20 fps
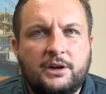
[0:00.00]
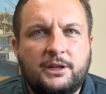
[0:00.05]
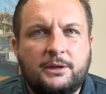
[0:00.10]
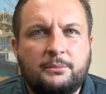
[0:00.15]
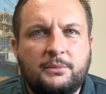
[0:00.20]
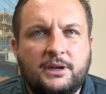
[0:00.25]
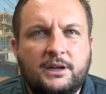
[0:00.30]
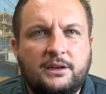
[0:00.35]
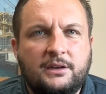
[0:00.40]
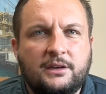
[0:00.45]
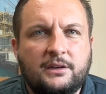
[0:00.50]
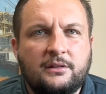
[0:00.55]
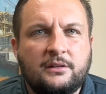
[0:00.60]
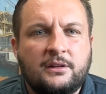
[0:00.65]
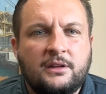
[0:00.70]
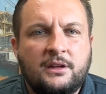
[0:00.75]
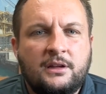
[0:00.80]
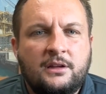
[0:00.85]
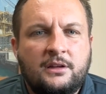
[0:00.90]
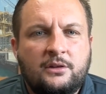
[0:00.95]
him in, and
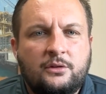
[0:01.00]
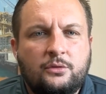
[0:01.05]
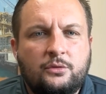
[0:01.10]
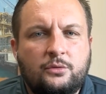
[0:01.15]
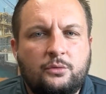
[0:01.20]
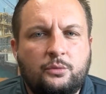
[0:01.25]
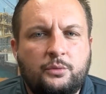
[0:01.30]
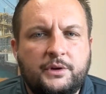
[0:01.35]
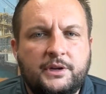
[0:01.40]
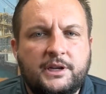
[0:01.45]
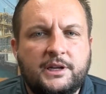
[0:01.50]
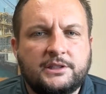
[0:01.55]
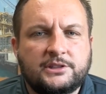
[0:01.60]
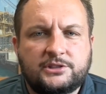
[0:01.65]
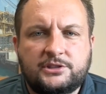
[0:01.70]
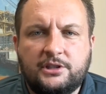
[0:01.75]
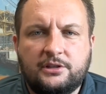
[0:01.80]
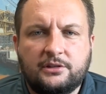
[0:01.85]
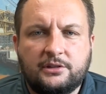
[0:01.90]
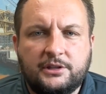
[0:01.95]
we
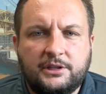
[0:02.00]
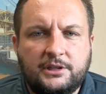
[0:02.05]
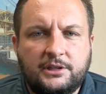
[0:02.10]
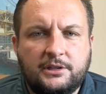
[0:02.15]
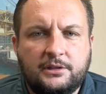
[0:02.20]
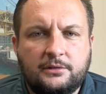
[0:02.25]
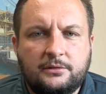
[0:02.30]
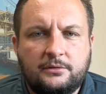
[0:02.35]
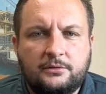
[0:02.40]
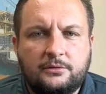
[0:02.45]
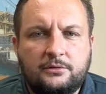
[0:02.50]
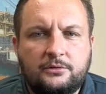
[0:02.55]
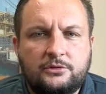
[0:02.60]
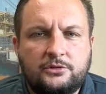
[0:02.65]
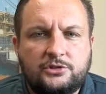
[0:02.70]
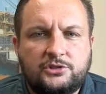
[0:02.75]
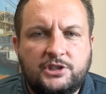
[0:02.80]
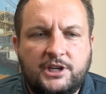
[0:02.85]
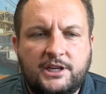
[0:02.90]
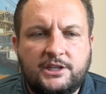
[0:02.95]
instantly
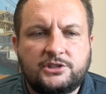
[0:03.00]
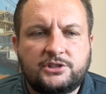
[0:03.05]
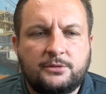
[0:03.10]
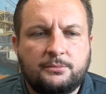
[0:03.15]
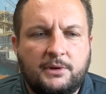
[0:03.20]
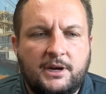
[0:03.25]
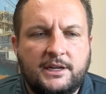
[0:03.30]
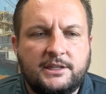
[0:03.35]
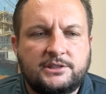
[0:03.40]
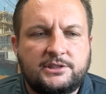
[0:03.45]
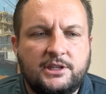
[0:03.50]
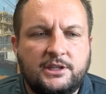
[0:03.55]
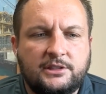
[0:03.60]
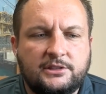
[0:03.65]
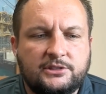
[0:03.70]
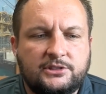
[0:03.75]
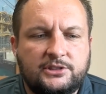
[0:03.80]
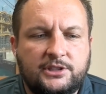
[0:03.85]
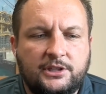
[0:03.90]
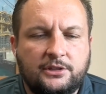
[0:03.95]
changed the mindset in
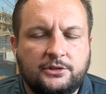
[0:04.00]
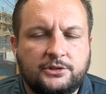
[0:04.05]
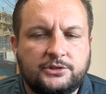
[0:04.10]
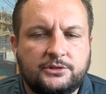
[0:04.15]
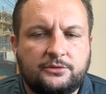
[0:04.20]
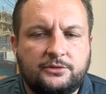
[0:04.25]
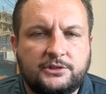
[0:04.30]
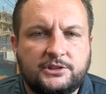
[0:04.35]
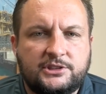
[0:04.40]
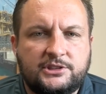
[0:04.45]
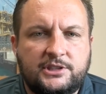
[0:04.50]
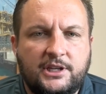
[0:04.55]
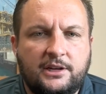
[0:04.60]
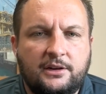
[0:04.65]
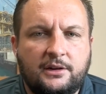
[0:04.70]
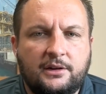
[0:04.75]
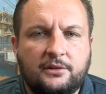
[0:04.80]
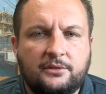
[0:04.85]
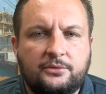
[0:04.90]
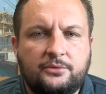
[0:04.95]
the sales of, instead
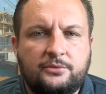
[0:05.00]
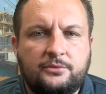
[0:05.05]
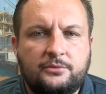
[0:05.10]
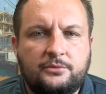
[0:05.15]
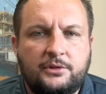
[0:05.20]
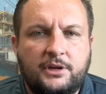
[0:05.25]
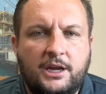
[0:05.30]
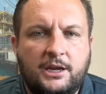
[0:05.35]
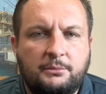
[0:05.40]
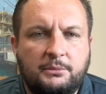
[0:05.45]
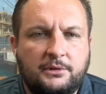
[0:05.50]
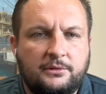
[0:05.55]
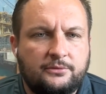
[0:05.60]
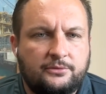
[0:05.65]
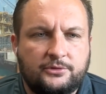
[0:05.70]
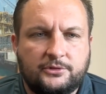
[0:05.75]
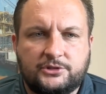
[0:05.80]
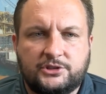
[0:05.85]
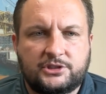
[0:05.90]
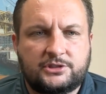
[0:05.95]
of aiming
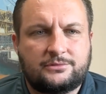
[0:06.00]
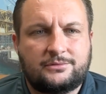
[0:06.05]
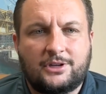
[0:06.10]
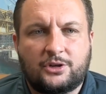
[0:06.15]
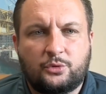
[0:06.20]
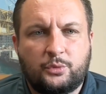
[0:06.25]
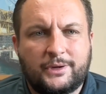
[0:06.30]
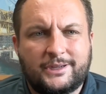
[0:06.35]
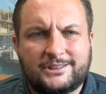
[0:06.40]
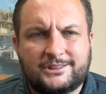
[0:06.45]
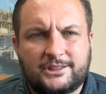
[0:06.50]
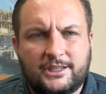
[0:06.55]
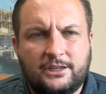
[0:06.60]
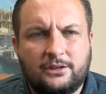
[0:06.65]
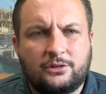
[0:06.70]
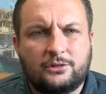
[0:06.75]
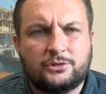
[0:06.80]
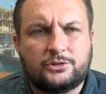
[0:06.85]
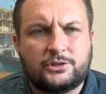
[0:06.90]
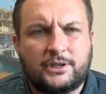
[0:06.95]
for just a quick
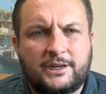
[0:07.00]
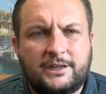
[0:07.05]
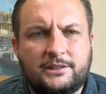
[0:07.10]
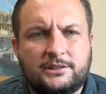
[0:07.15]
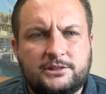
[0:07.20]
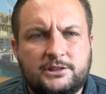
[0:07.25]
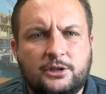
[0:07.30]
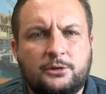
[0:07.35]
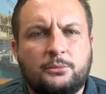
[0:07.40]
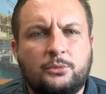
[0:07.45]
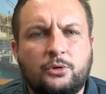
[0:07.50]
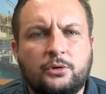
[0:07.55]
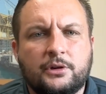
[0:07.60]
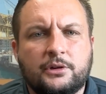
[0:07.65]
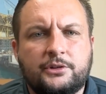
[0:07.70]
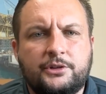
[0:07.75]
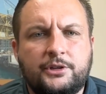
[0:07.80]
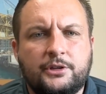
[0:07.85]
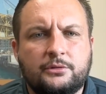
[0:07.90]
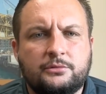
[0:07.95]
sale, try to sell more,
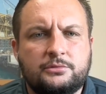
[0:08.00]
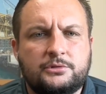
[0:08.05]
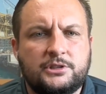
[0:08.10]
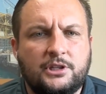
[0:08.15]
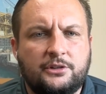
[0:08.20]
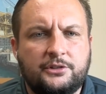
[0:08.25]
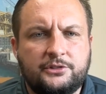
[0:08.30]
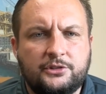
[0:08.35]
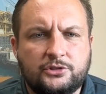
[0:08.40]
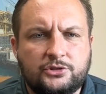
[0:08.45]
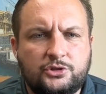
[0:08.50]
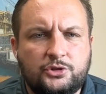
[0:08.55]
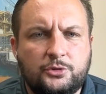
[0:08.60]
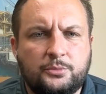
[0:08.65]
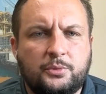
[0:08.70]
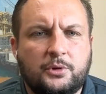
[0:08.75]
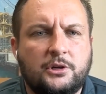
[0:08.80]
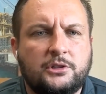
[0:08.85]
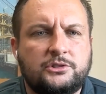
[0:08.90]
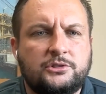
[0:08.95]
selling those 2
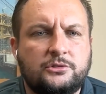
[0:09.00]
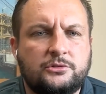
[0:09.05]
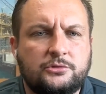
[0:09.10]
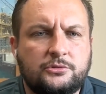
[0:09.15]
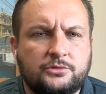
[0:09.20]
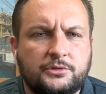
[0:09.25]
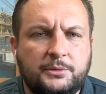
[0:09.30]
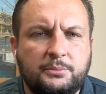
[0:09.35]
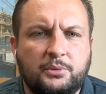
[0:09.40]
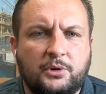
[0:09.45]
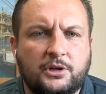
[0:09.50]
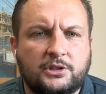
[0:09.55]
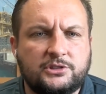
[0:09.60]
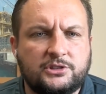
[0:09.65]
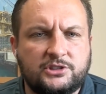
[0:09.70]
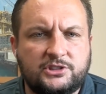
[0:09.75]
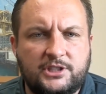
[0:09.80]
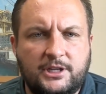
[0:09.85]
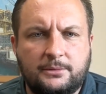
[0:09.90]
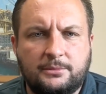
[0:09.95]
parts to 3 parts, the
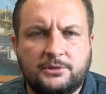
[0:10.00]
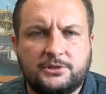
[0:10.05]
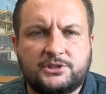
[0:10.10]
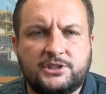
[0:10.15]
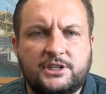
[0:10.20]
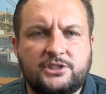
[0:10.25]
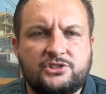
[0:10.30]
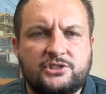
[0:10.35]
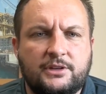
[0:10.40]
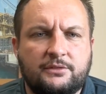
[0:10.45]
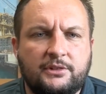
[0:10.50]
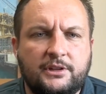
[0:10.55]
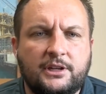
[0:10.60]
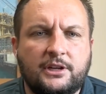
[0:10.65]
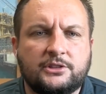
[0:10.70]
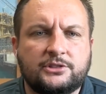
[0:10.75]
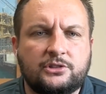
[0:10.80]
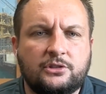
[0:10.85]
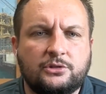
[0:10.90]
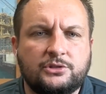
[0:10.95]
stabilization, everything
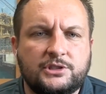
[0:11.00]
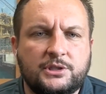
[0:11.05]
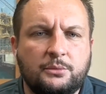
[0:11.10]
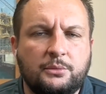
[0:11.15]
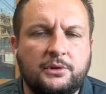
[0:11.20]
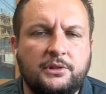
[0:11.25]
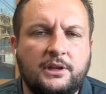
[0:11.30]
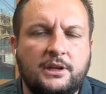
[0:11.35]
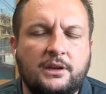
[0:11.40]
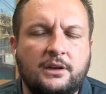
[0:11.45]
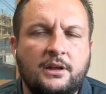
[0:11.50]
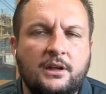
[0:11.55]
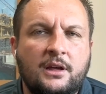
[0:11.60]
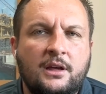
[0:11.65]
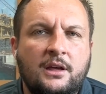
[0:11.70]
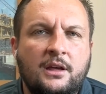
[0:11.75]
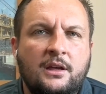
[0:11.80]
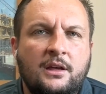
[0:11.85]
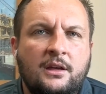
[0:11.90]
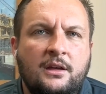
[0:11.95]
else that goes in with it,
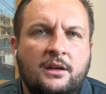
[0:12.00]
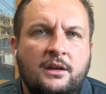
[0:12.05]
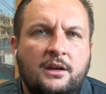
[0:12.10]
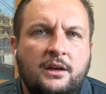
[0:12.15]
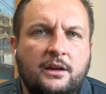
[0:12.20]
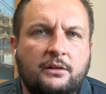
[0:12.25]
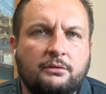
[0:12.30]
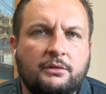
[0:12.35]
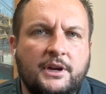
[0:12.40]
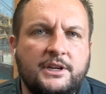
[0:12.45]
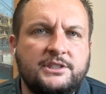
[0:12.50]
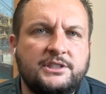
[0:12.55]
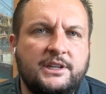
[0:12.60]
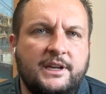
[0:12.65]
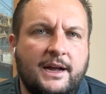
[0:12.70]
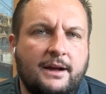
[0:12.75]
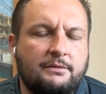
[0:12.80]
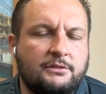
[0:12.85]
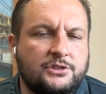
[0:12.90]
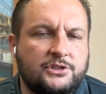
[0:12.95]
and raising
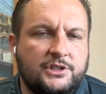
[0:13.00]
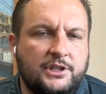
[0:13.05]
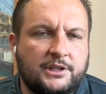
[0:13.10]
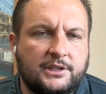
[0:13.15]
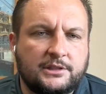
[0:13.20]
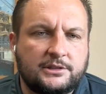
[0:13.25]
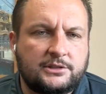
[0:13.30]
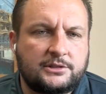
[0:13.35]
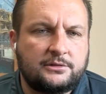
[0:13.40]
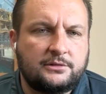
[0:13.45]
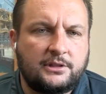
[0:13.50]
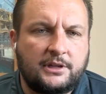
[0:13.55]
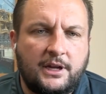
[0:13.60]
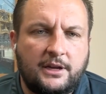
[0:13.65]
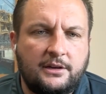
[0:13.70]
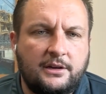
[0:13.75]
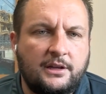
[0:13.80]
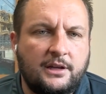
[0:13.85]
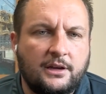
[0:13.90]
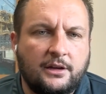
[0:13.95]
average tickets and
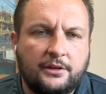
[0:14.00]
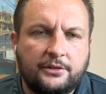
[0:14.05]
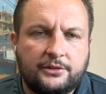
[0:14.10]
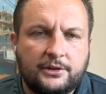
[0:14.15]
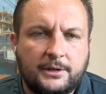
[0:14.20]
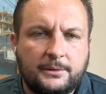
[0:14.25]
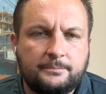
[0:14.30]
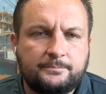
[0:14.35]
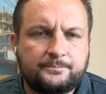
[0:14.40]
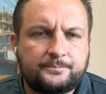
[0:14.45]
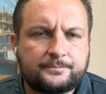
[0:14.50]
ADLs up.